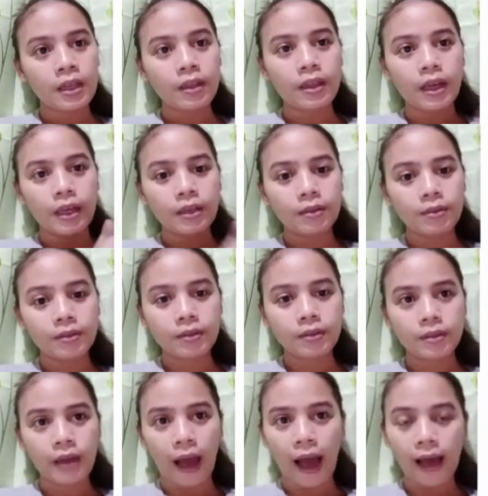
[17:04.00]
Then
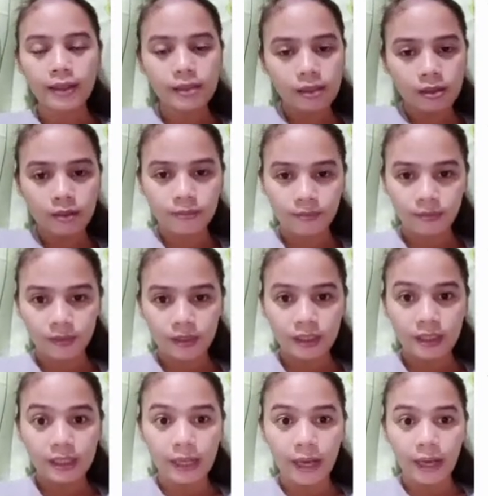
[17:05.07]
ask,
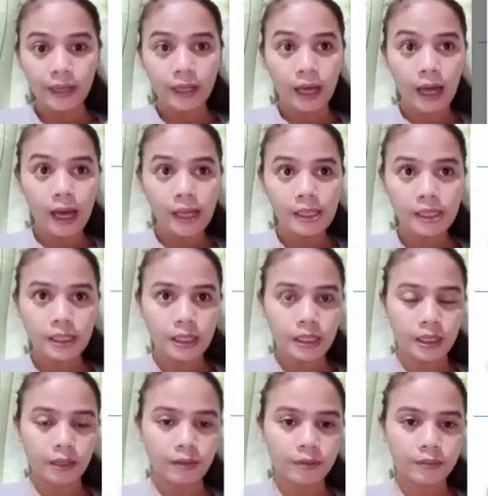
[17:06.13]
it's like
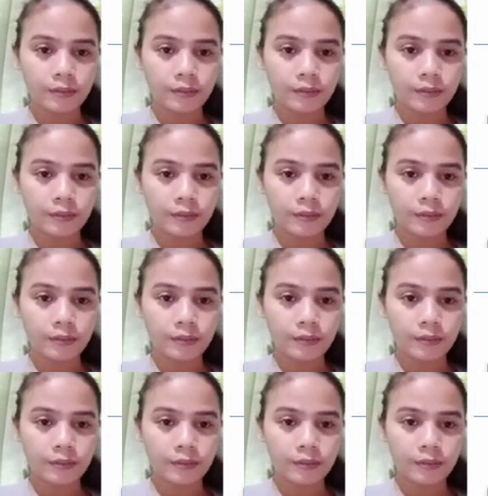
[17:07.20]
asking.